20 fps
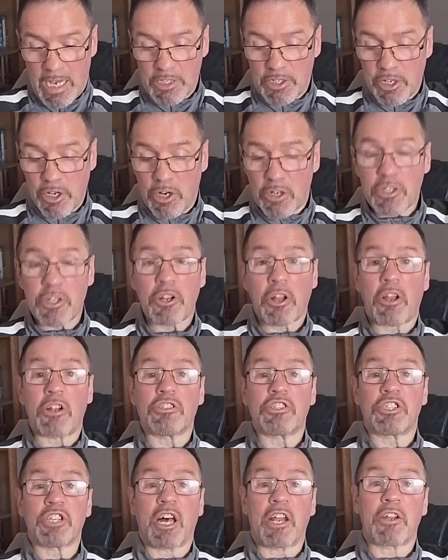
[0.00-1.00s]
He earned
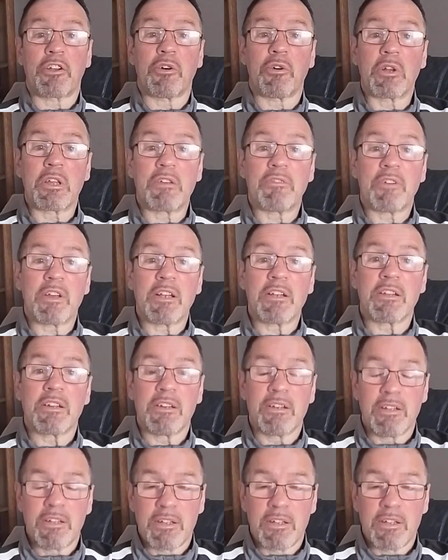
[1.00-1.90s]
another shot at Holyfield.